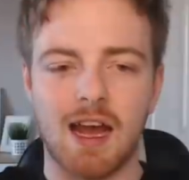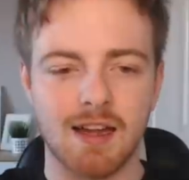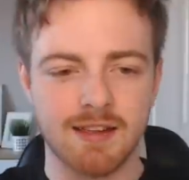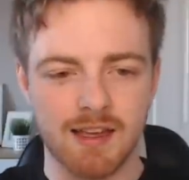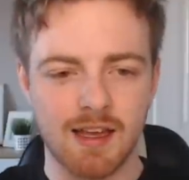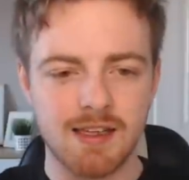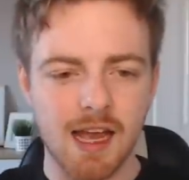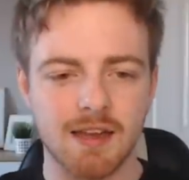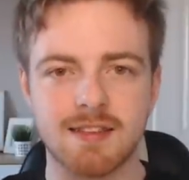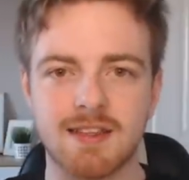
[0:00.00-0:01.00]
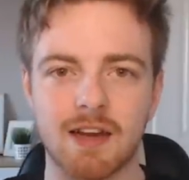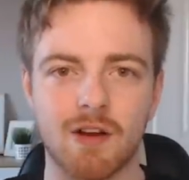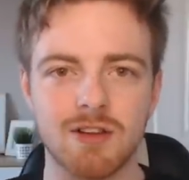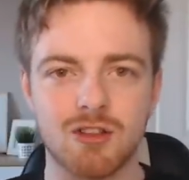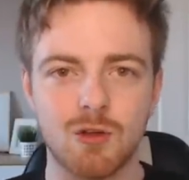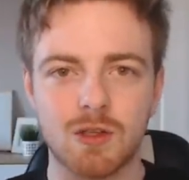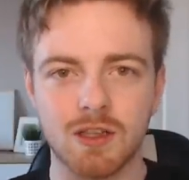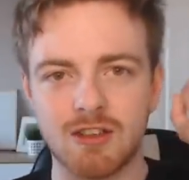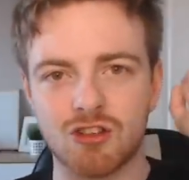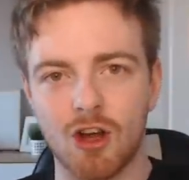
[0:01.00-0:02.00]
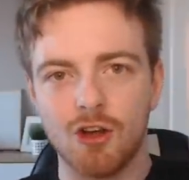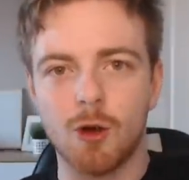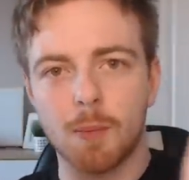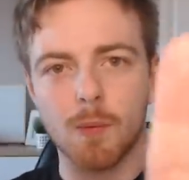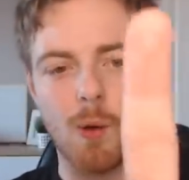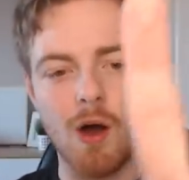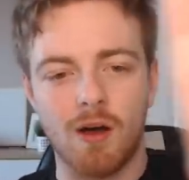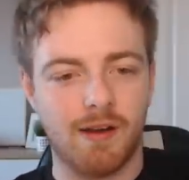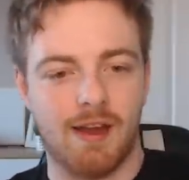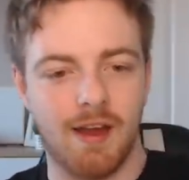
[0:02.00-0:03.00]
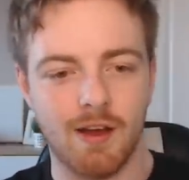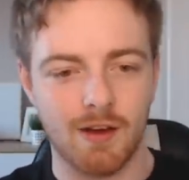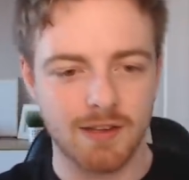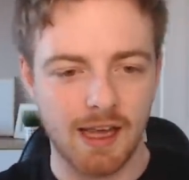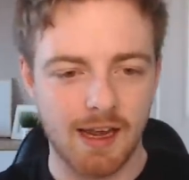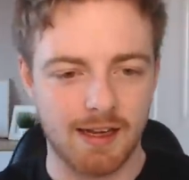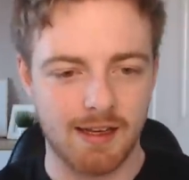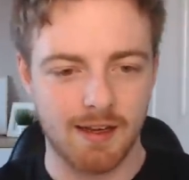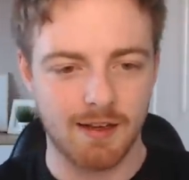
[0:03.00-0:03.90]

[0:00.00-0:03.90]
and yeah, let's get on to glitch number 1. Okay,